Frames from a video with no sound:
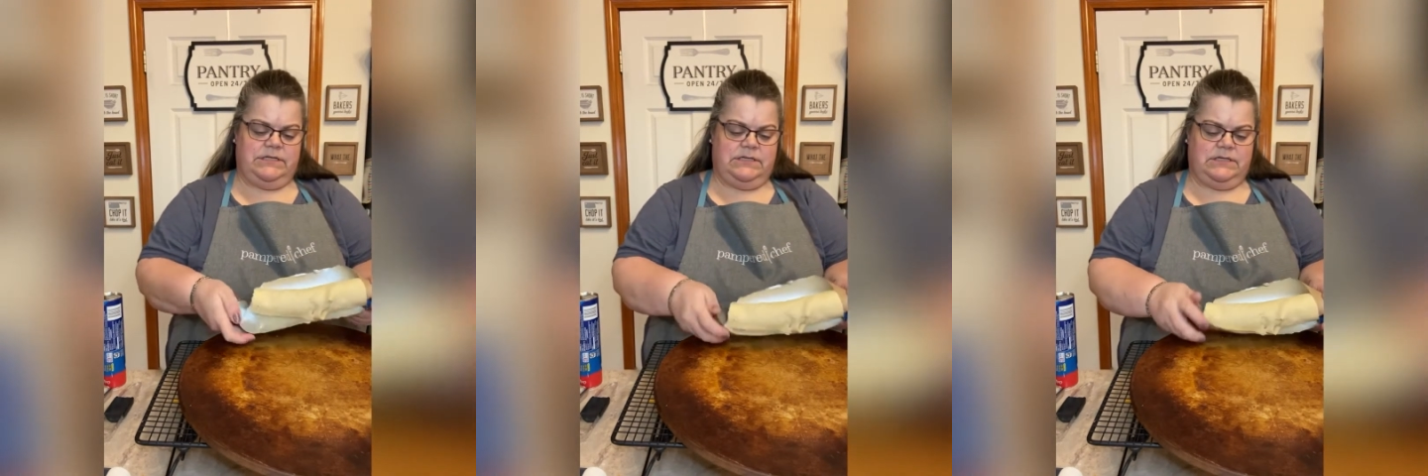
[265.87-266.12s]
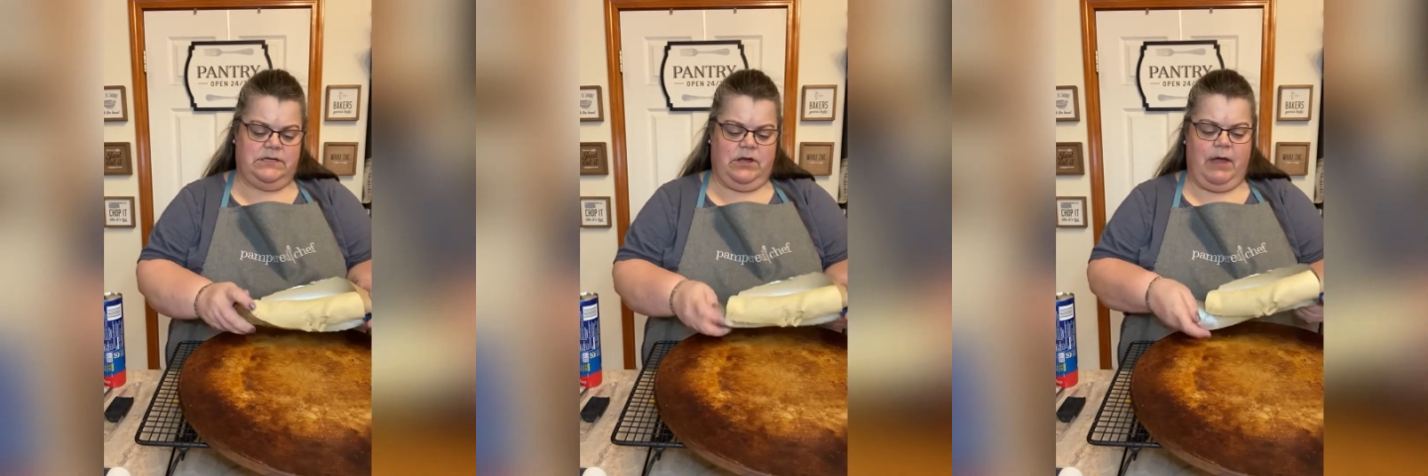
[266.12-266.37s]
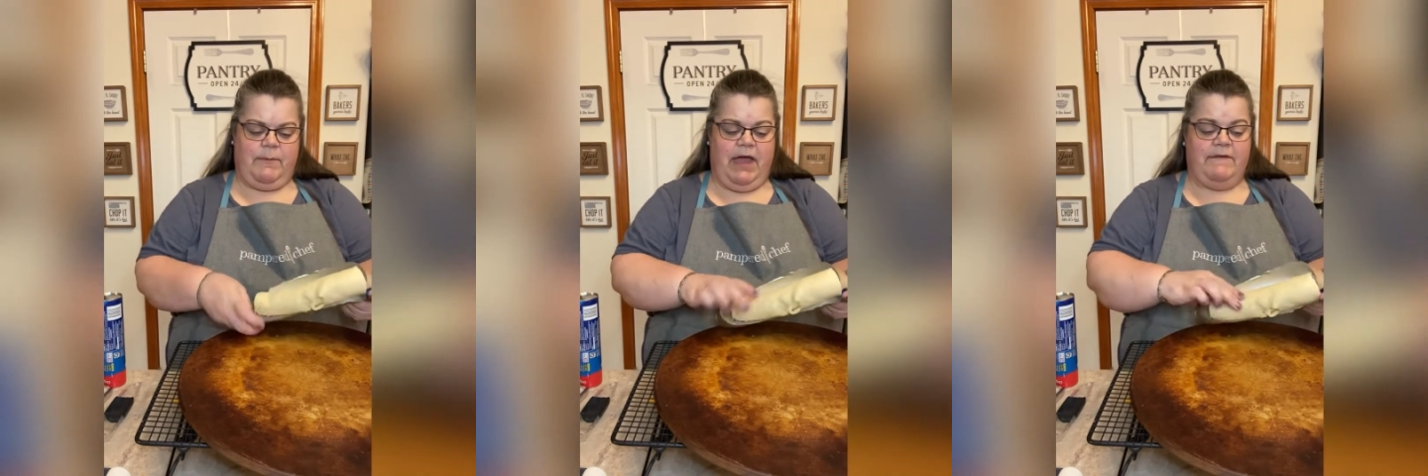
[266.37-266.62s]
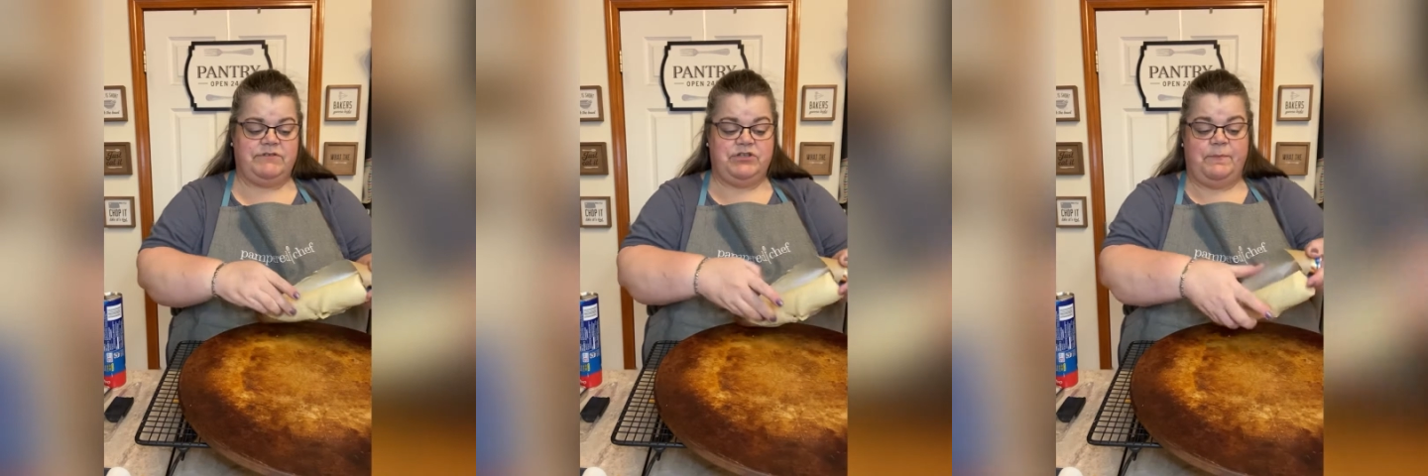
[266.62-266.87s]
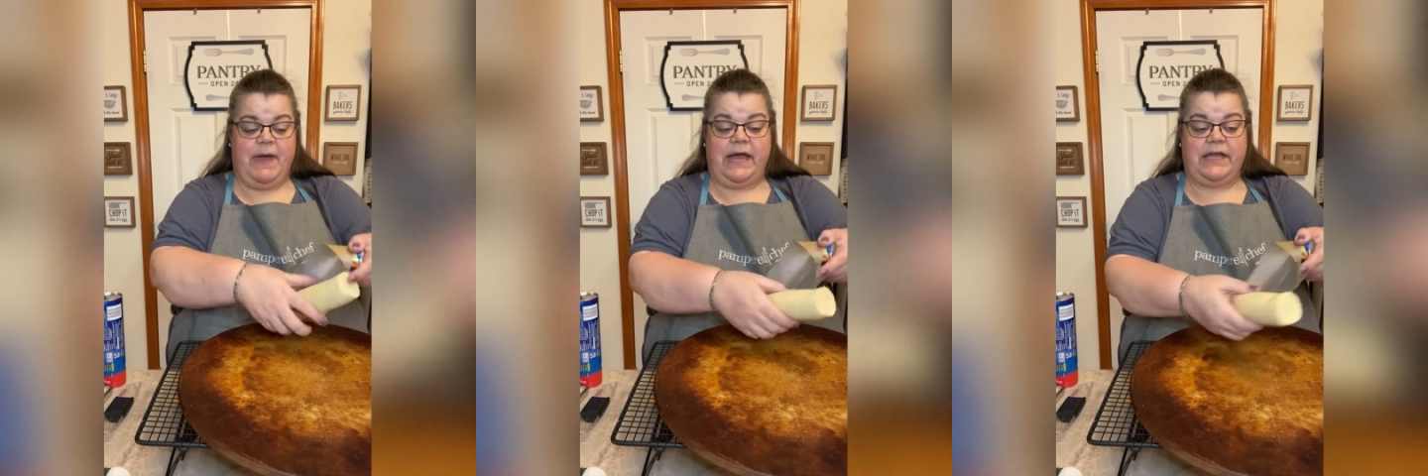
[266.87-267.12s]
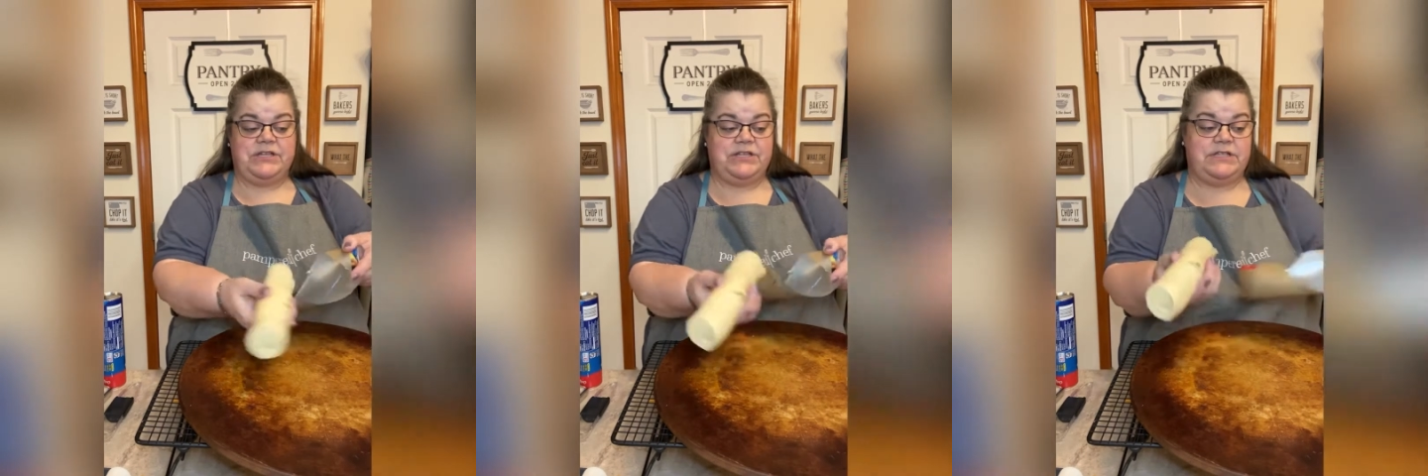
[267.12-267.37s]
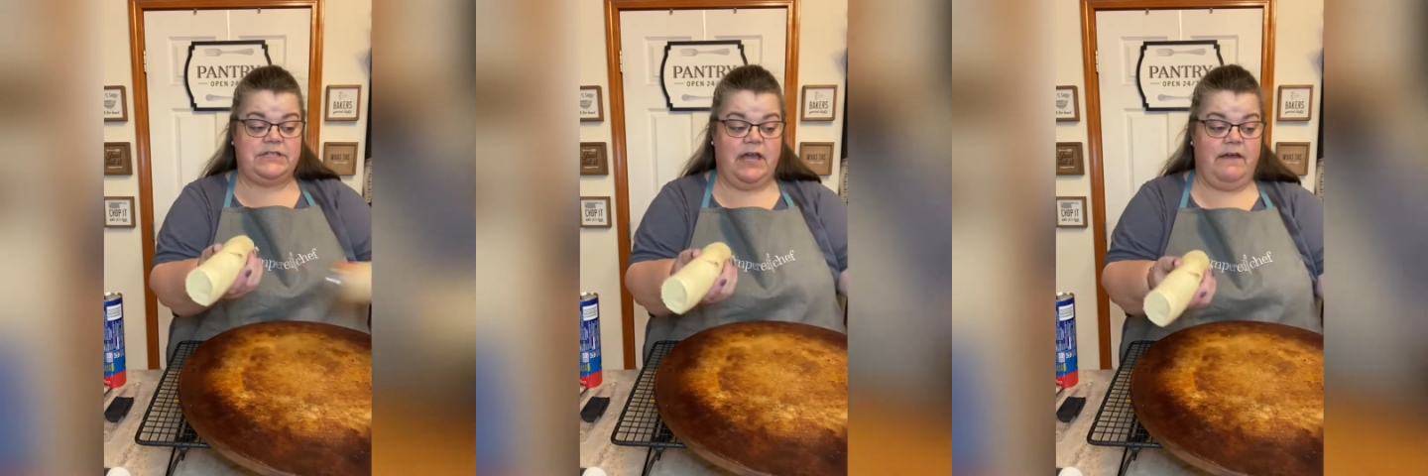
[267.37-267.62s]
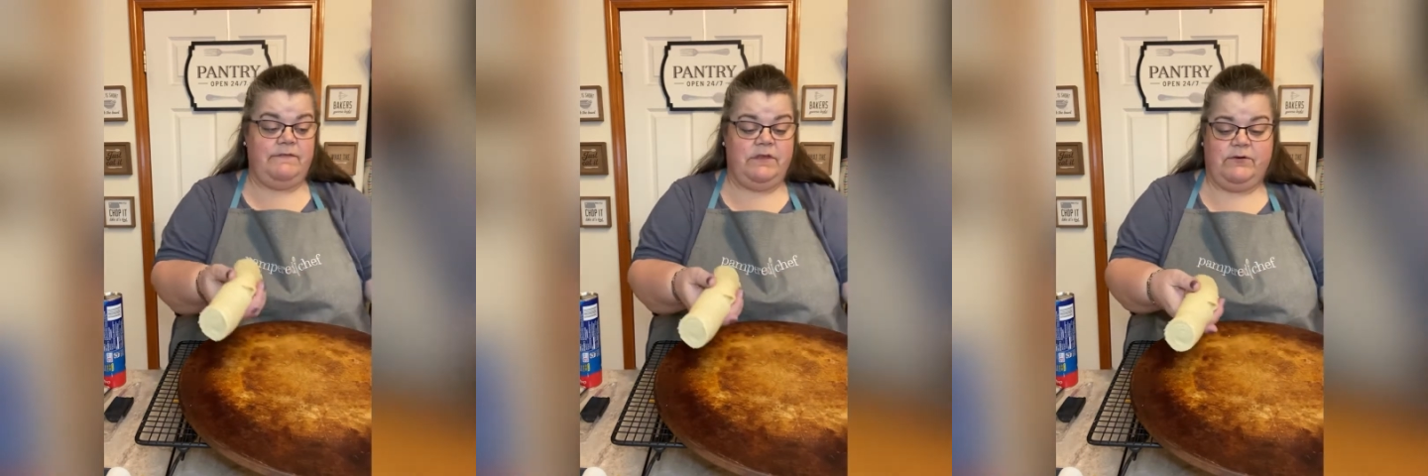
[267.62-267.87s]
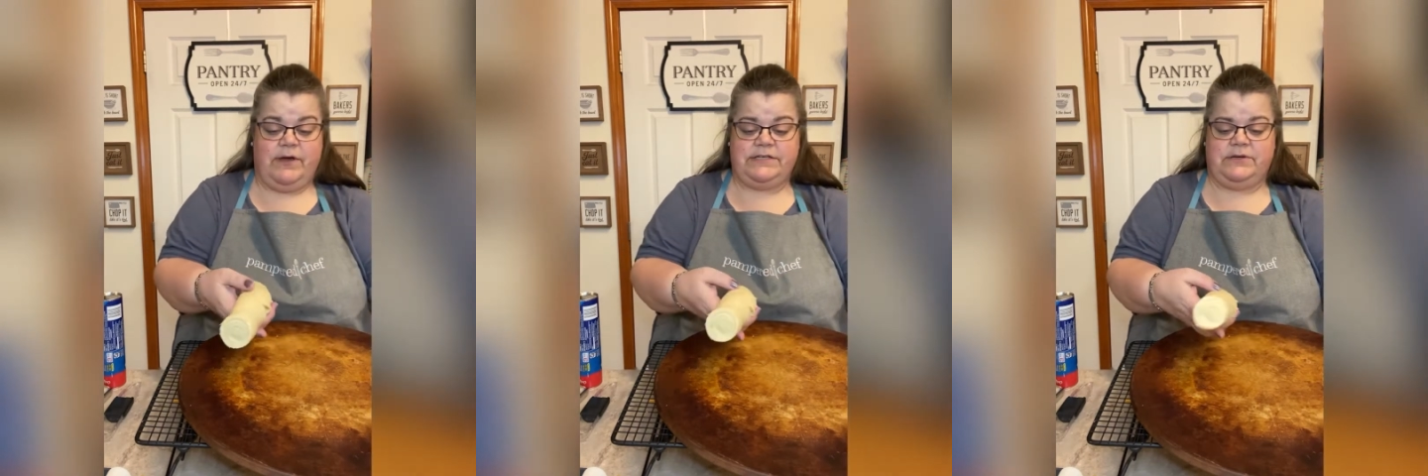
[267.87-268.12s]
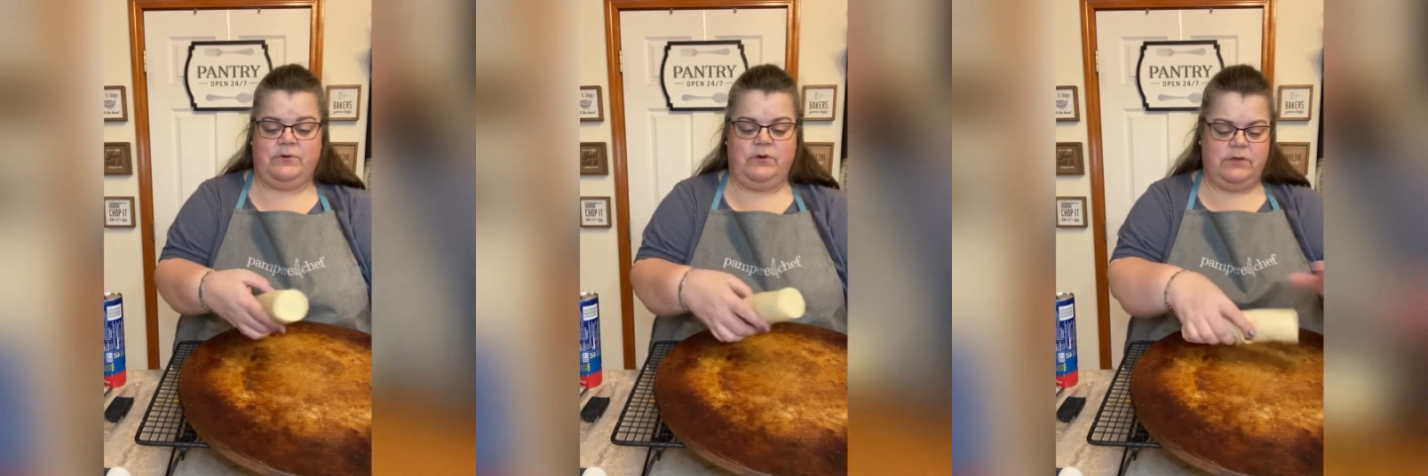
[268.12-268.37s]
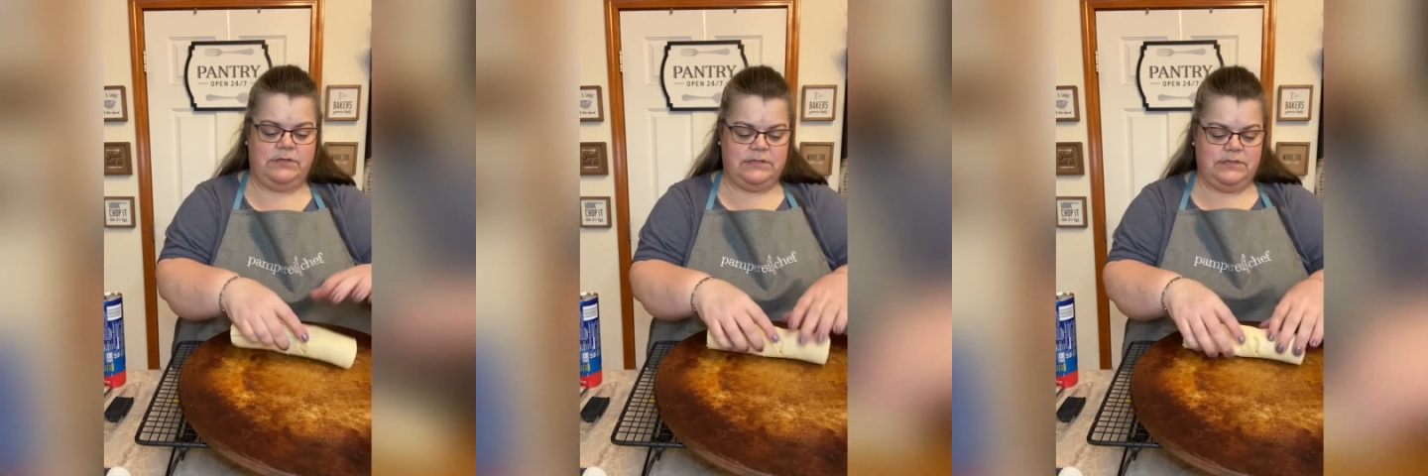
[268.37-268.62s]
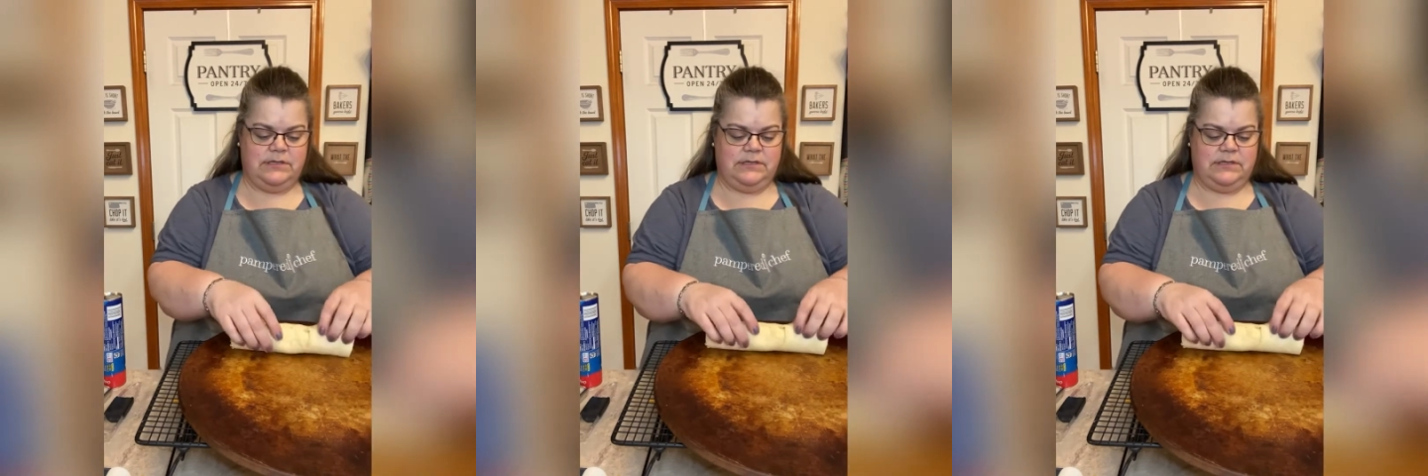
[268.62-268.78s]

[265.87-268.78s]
And I have 2 packages of the crescent rolls,